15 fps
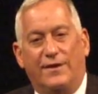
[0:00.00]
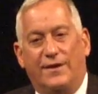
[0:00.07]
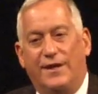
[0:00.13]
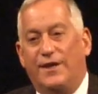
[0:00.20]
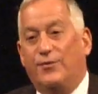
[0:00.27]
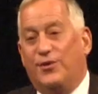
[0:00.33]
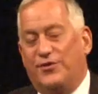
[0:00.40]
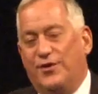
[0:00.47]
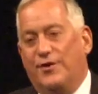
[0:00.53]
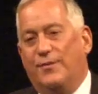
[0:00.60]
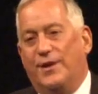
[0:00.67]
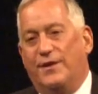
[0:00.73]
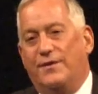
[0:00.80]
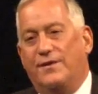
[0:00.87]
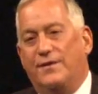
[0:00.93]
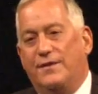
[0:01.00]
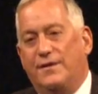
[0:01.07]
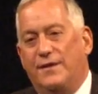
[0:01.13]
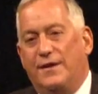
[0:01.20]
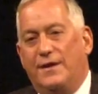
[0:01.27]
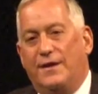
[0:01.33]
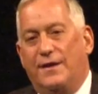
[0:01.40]
He was human.
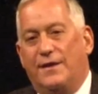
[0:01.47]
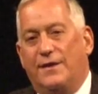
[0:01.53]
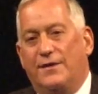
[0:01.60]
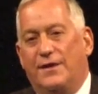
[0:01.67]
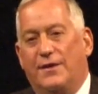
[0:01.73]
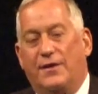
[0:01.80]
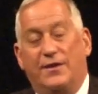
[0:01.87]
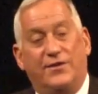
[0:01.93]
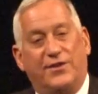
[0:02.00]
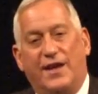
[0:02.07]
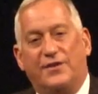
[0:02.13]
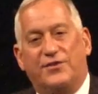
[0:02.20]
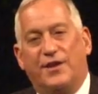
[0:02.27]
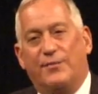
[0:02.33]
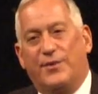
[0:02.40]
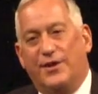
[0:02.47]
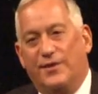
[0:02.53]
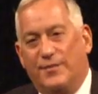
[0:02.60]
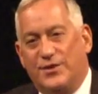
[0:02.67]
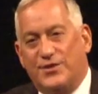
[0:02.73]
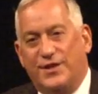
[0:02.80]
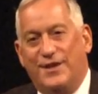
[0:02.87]
Is that something a
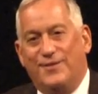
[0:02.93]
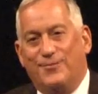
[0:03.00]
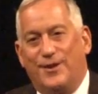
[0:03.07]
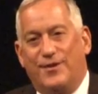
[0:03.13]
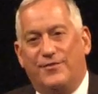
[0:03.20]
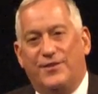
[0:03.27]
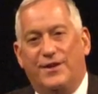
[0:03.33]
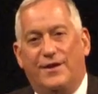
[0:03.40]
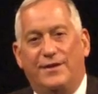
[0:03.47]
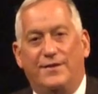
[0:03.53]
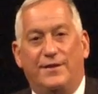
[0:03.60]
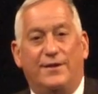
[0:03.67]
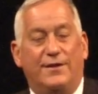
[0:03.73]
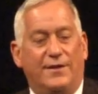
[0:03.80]
machine would have done?